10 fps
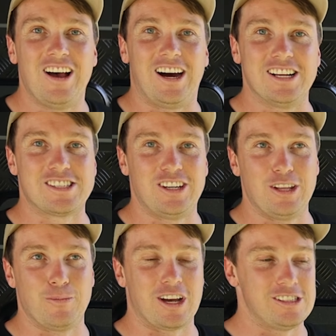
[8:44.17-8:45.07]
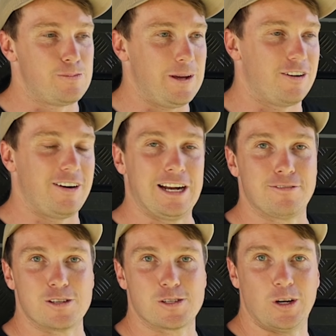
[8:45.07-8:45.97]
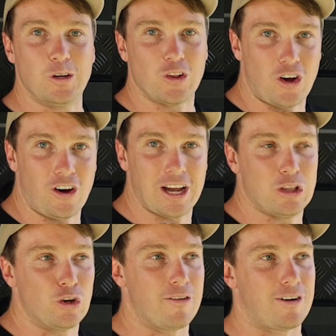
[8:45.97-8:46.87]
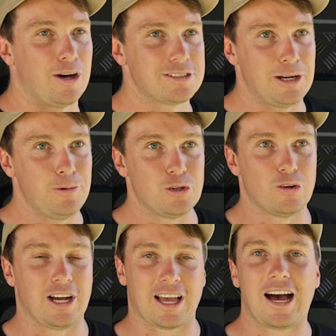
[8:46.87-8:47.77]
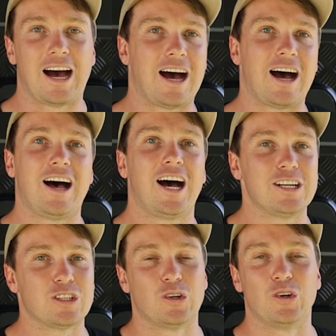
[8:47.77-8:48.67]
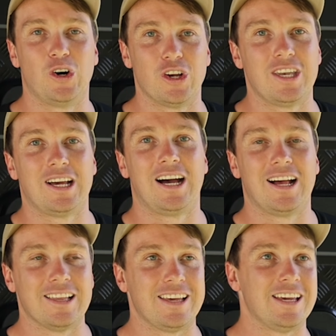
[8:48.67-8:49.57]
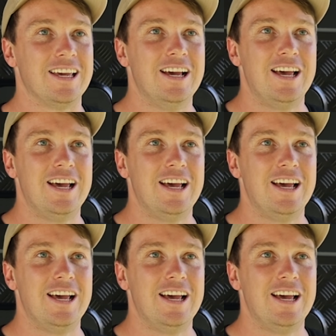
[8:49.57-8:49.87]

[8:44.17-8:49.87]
I just know that because it's been around for so long, and look, if I was going to be doing like a hardcore, gnarly